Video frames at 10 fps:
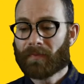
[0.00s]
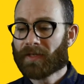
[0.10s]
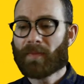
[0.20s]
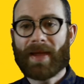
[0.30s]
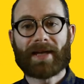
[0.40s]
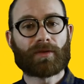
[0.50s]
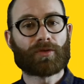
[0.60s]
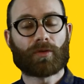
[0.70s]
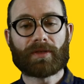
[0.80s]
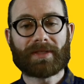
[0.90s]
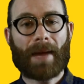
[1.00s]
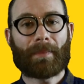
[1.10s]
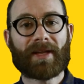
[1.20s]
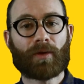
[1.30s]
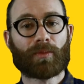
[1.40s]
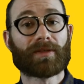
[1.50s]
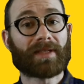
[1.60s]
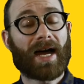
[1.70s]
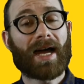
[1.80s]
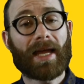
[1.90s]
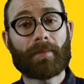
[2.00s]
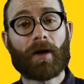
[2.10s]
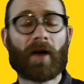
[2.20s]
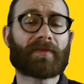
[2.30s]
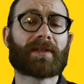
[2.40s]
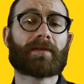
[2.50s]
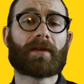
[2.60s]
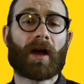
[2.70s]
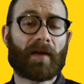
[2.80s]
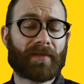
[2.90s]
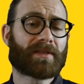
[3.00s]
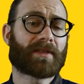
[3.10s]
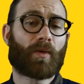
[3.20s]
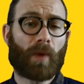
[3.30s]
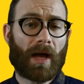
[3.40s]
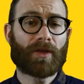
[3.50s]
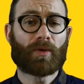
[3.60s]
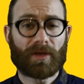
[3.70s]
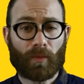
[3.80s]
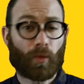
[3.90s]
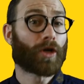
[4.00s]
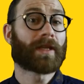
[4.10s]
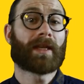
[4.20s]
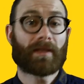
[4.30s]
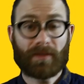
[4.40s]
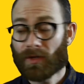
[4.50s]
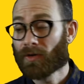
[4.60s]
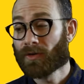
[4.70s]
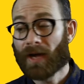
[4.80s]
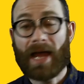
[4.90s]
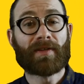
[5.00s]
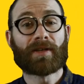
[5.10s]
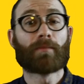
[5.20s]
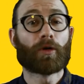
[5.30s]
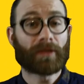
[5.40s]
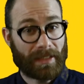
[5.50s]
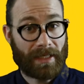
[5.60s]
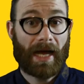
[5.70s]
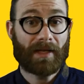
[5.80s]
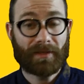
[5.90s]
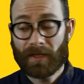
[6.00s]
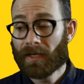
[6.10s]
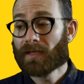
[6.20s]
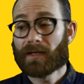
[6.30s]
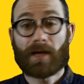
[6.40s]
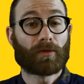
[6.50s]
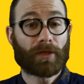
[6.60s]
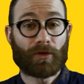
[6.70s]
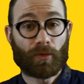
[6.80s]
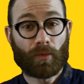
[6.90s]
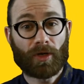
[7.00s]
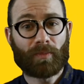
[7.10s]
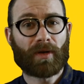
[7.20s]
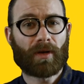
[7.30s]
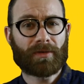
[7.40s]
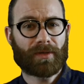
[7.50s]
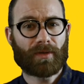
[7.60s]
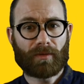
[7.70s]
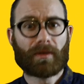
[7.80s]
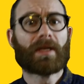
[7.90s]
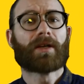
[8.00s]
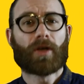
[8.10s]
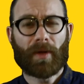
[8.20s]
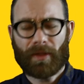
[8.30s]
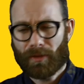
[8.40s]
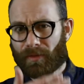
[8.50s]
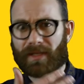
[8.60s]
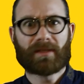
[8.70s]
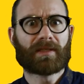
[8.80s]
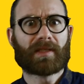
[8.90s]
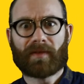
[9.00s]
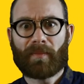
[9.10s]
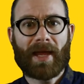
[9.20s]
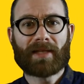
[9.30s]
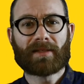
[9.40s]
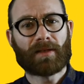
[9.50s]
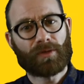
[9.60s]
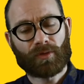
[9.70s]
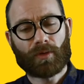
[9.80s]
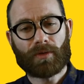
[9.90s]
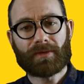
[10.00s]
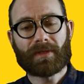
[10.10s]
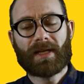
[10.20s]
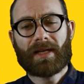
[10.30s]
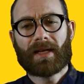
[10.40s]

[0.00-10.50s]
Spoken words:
The demand control is happening in real time, often obviously while you are working, so you're having to multitask, not only your work but also going through this list of demands and controls,